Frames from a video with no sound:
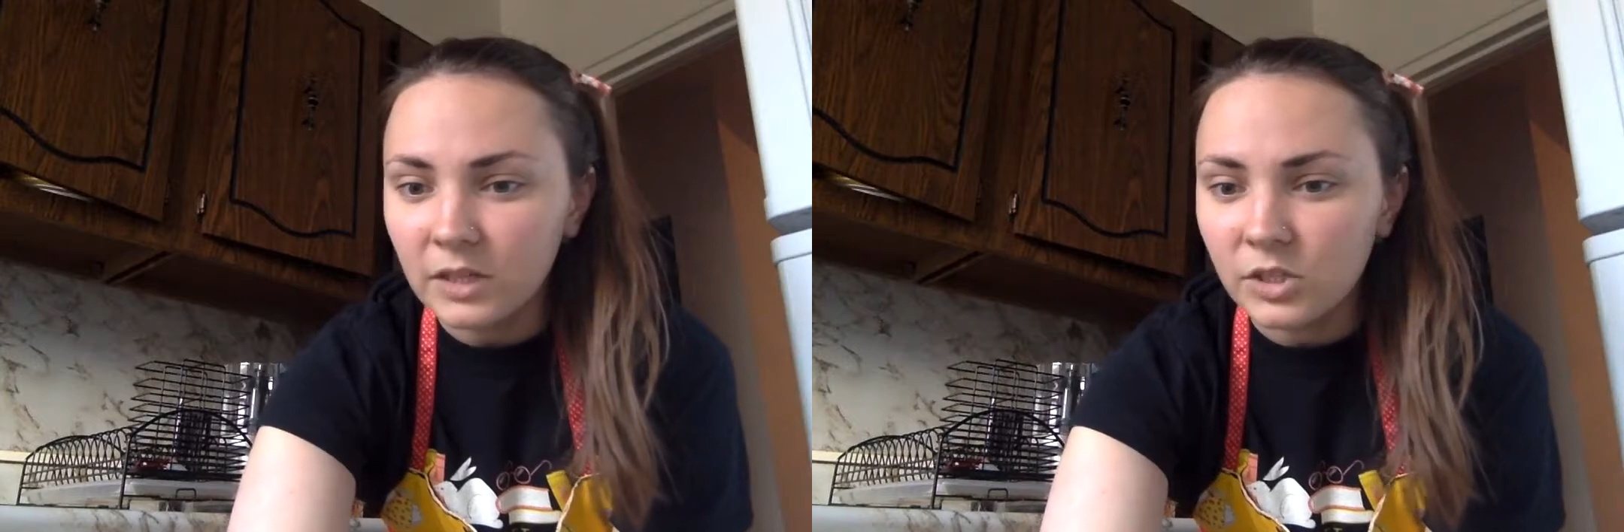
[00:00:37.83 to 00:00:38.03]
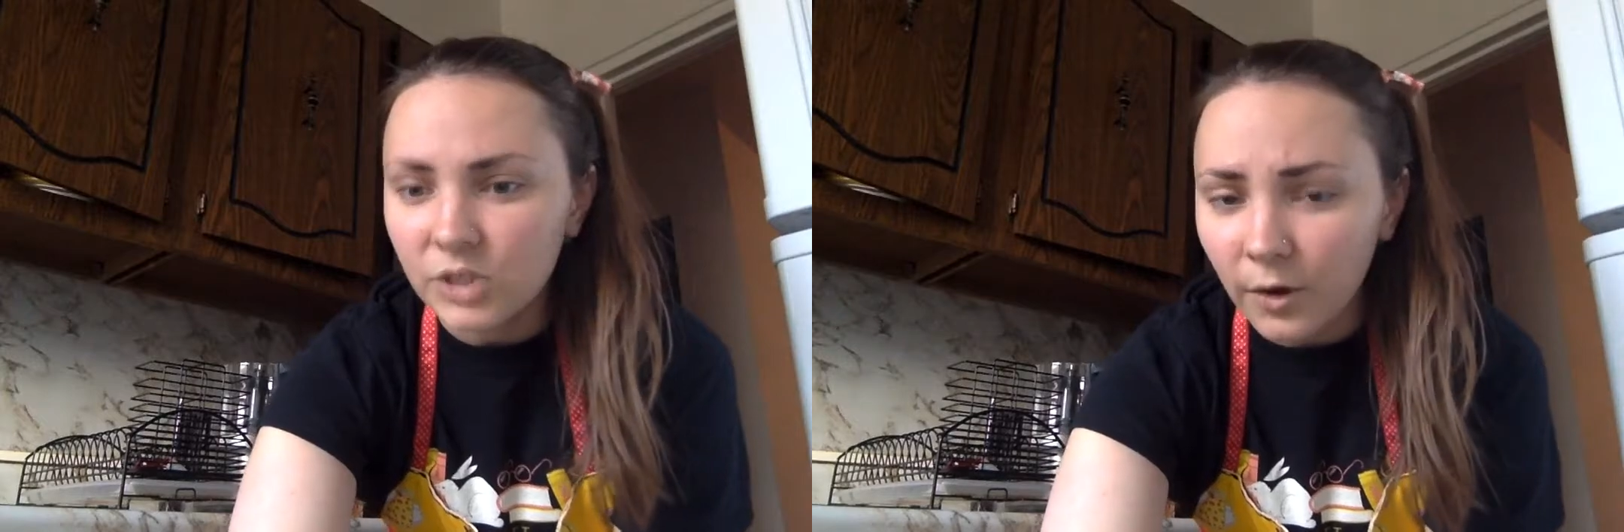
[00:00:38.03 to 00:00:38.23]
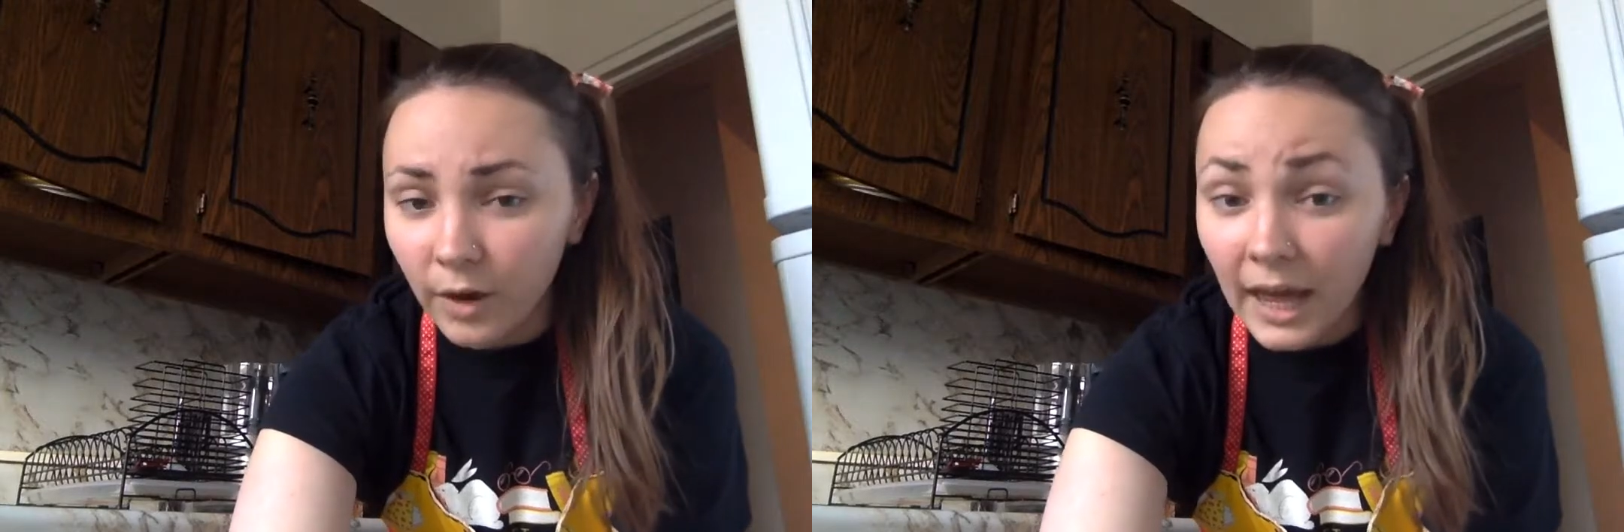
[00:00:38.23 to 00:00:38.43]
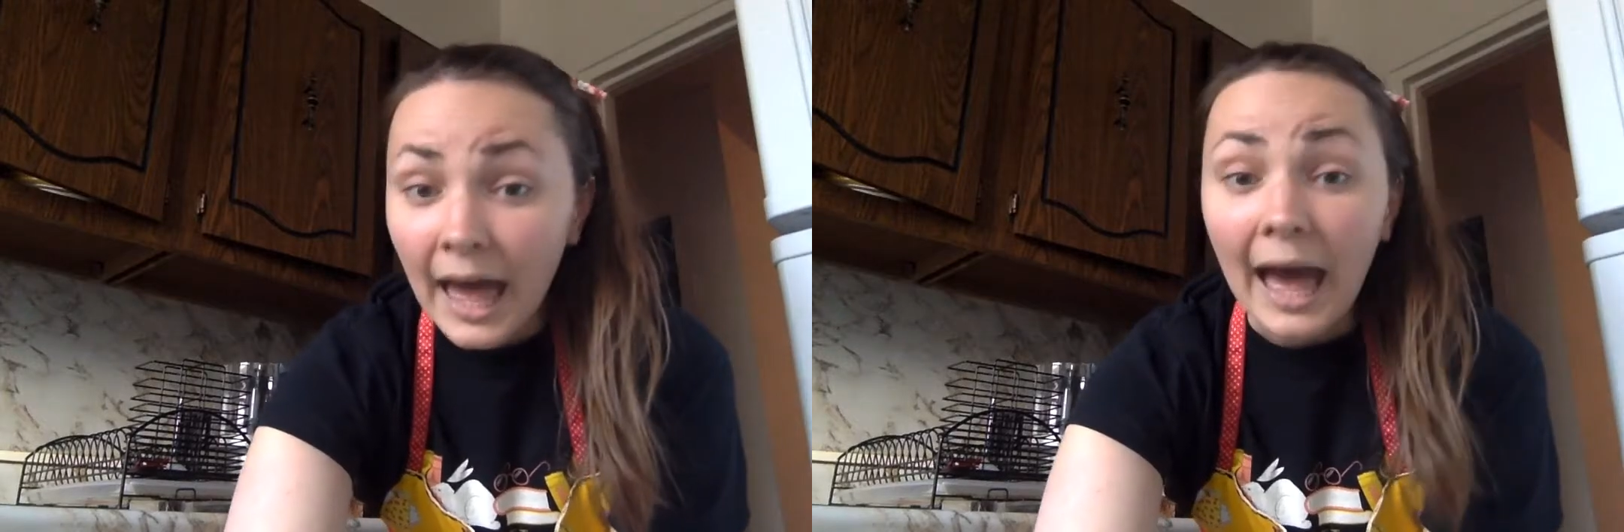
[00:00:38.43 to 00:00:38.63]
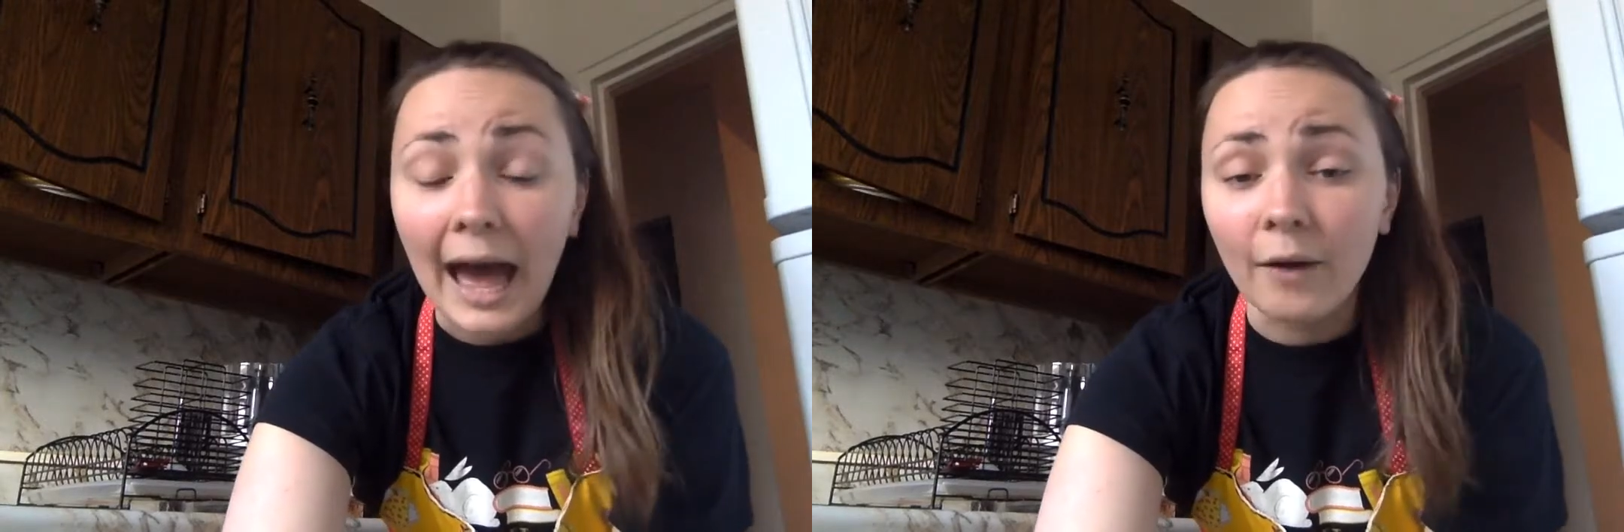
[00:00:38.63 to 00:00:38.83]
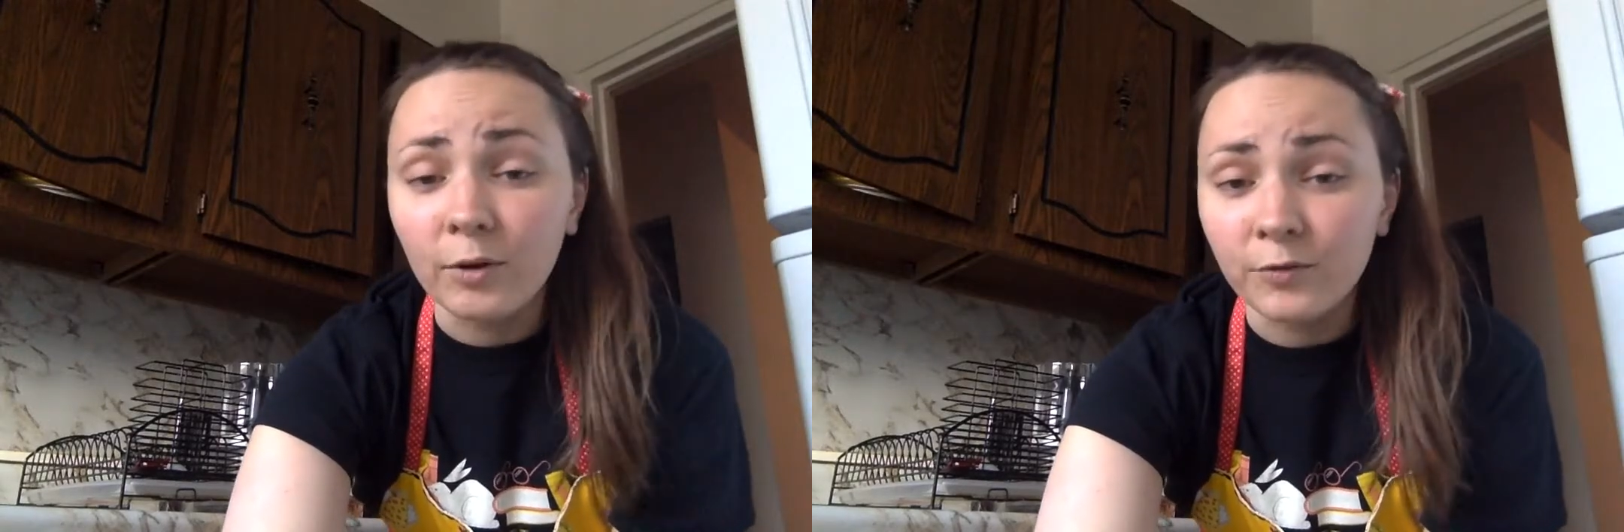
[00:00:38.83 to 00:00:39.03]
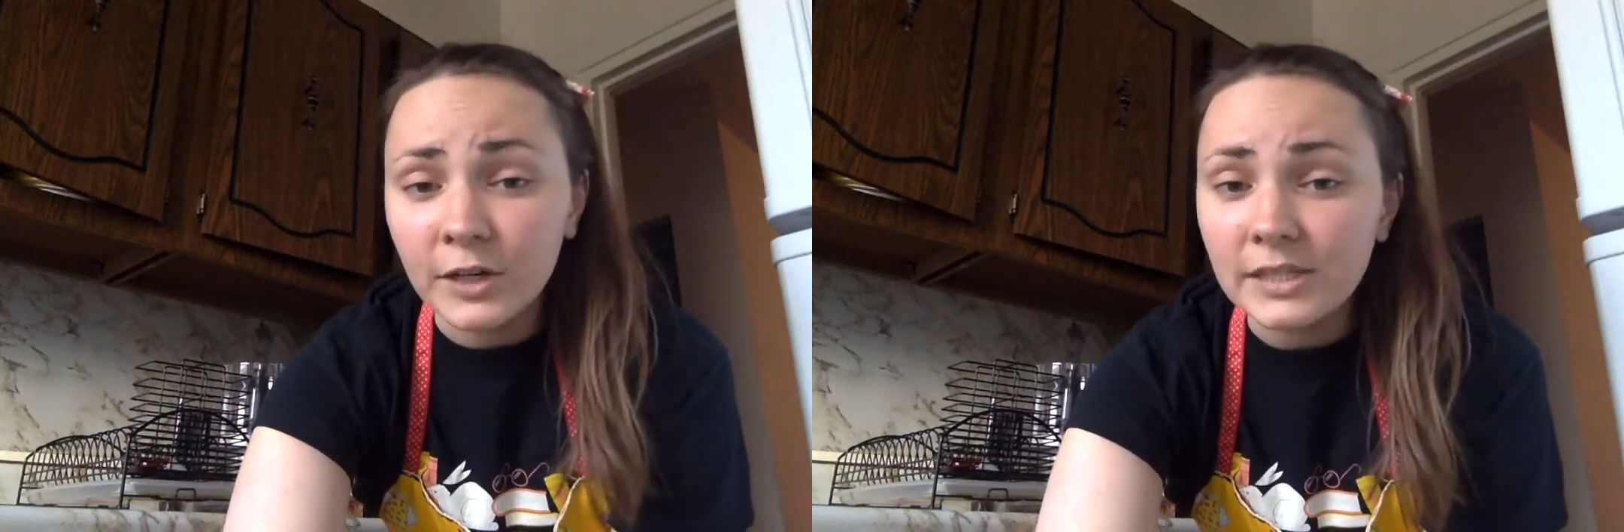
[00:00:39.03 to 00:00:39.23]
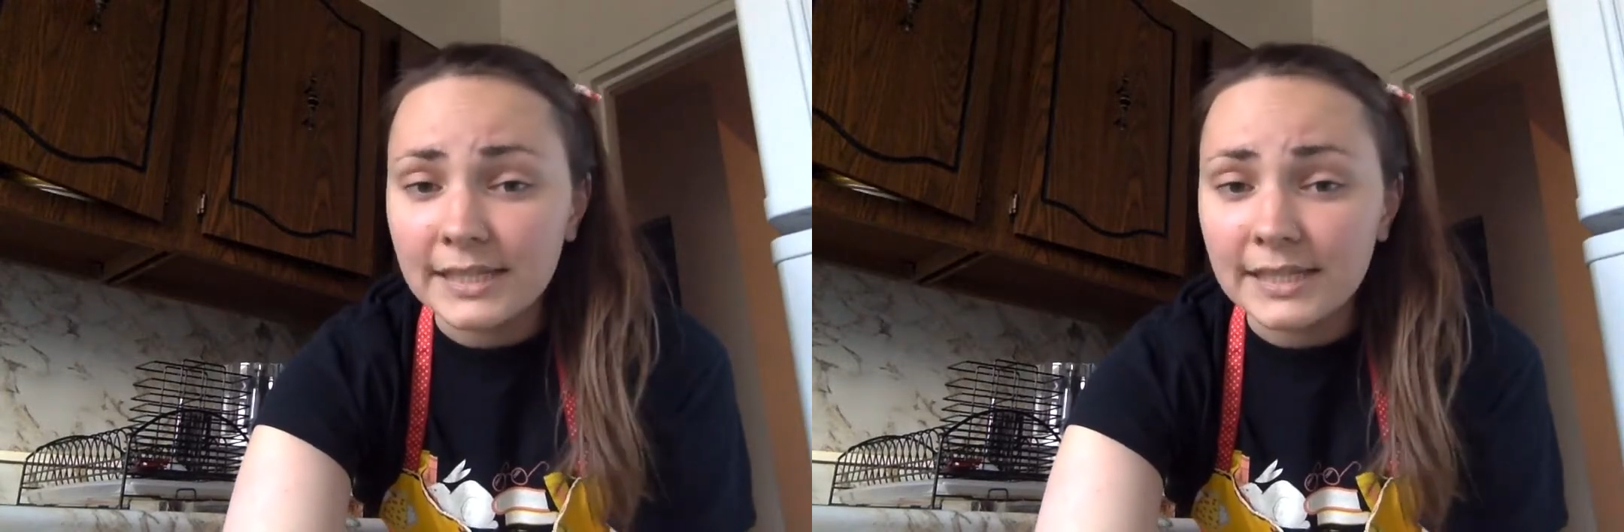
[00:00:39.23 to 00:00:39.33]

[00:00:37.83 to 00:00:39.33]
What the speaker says: So, our first